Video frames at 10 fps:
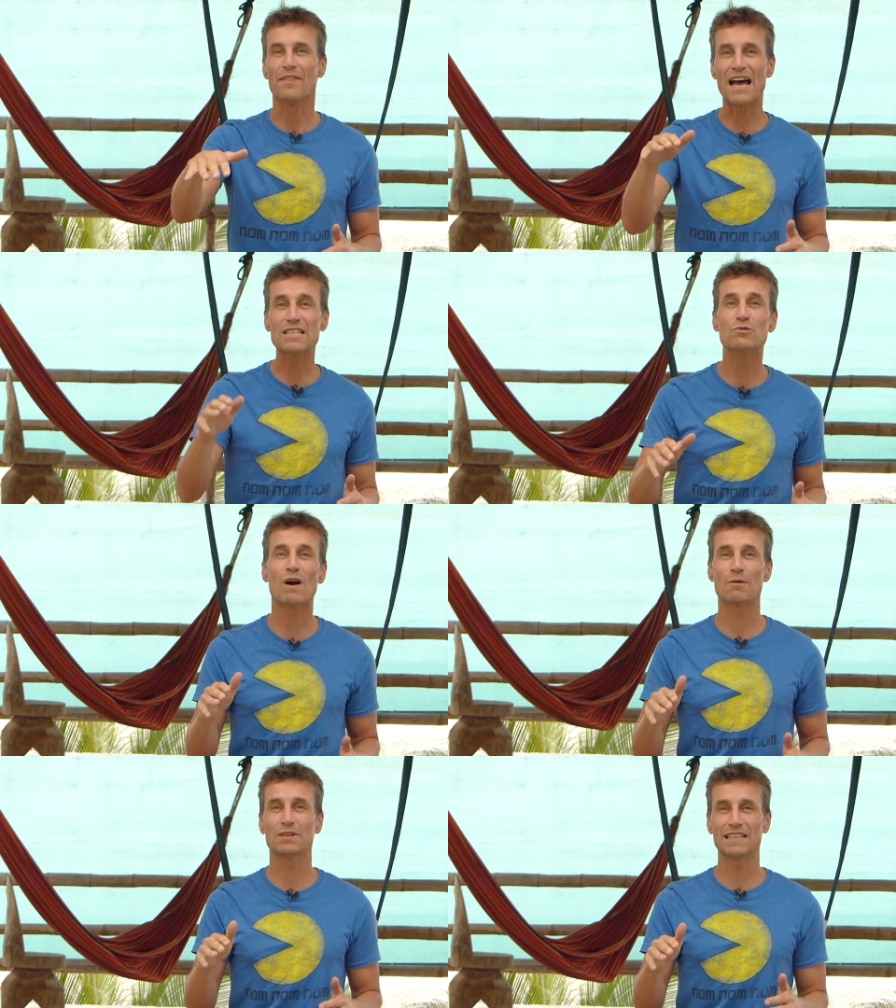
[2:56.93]
That's
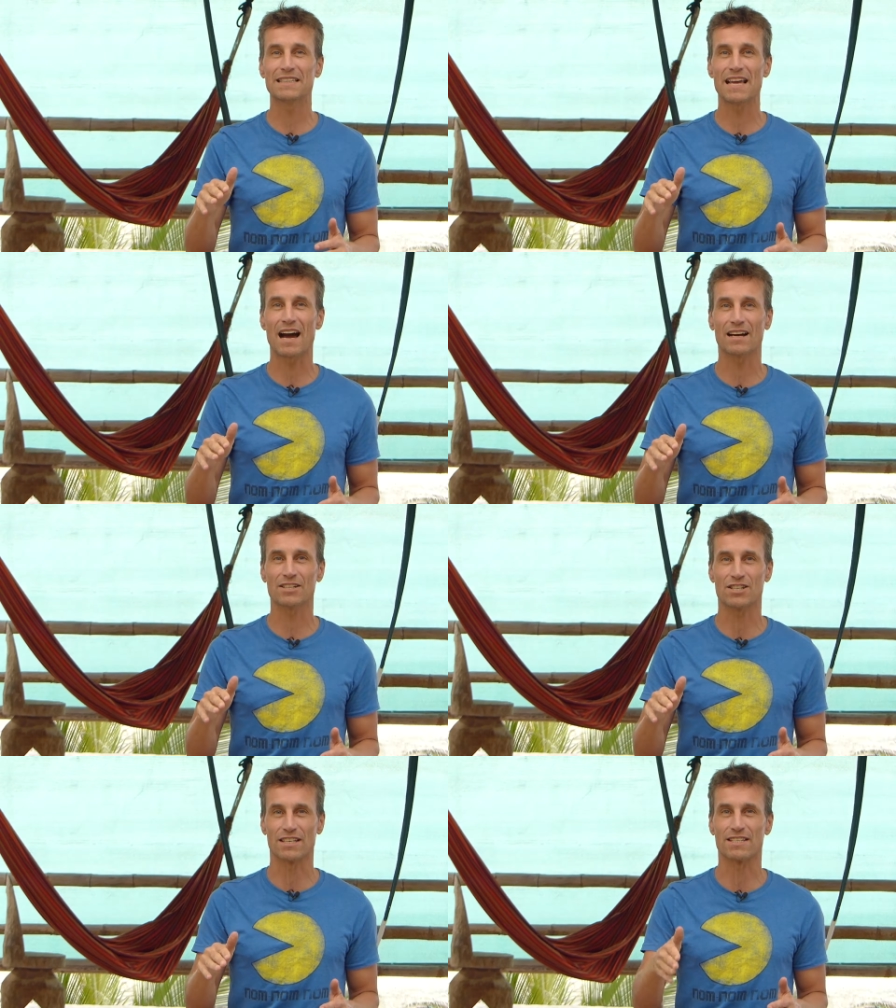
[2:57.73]
why we need the
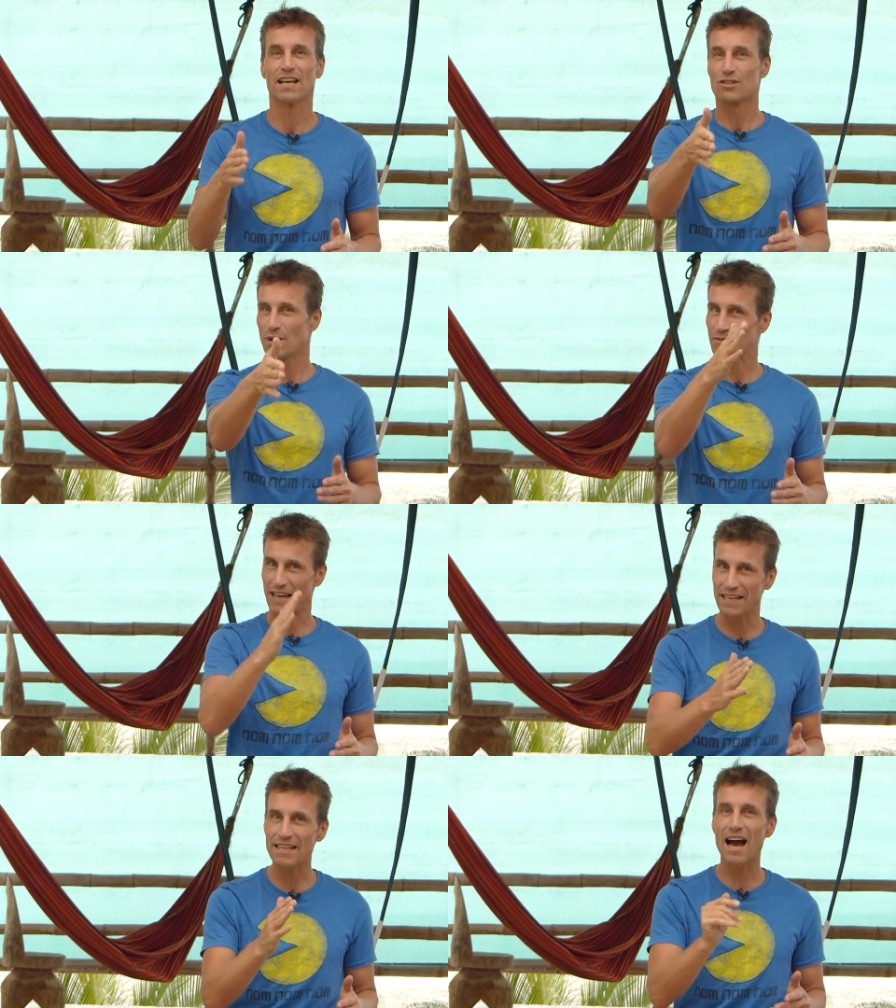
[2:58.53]
arches. So we have the
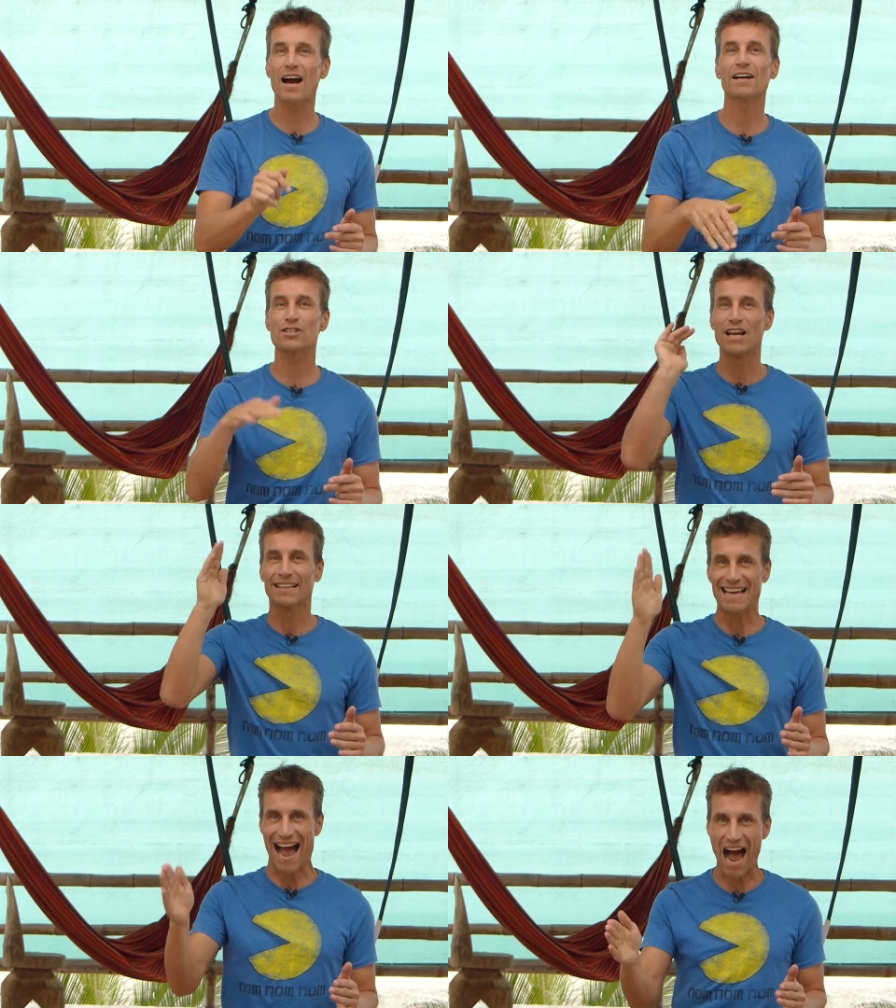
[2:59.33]
inner arch,
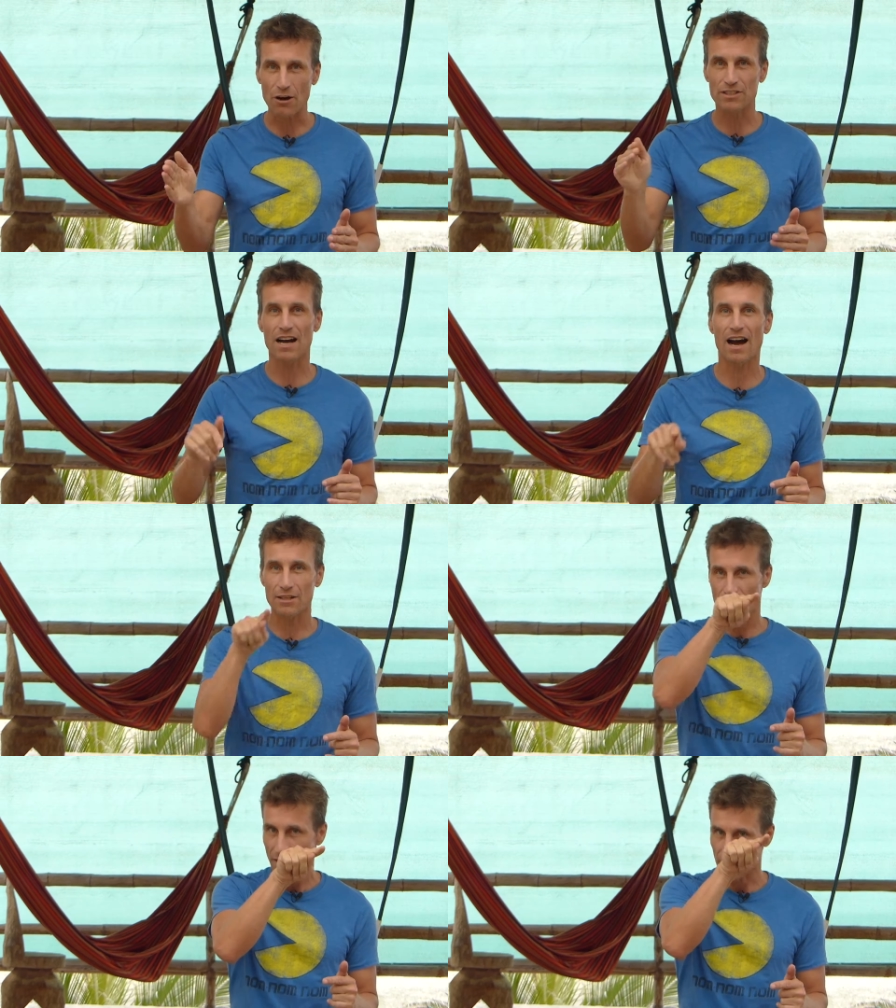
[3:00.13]
the outer
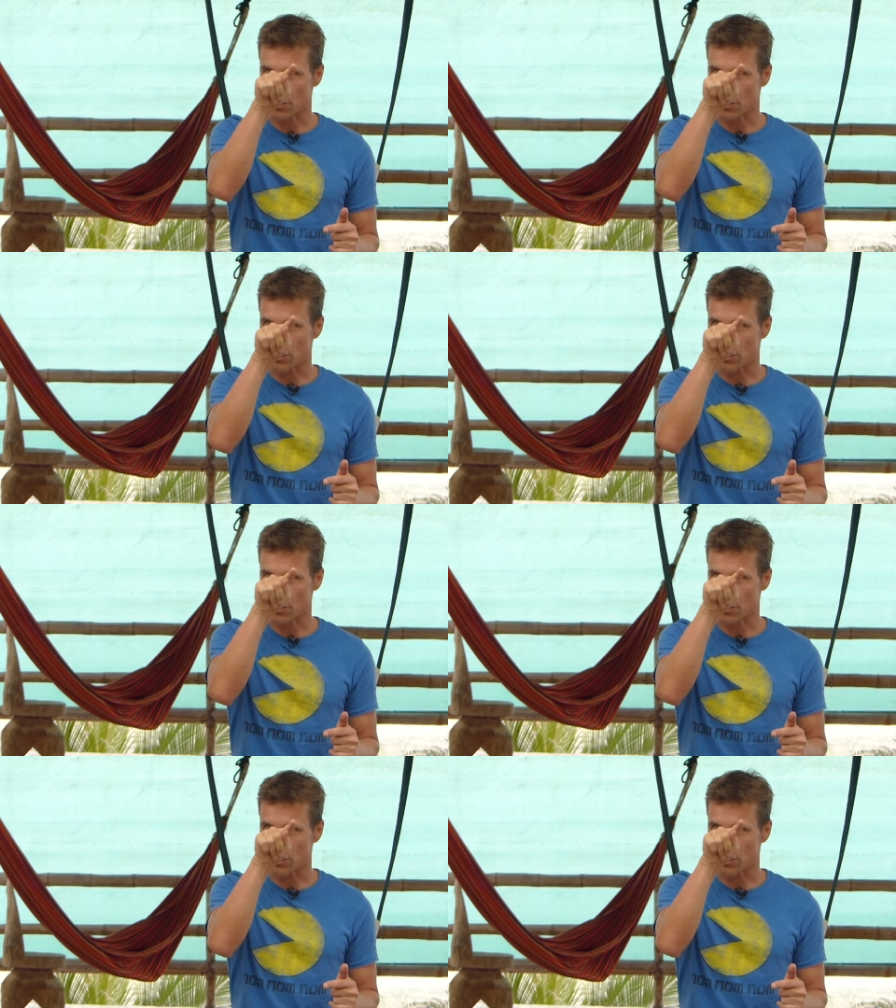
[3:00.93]
arch, the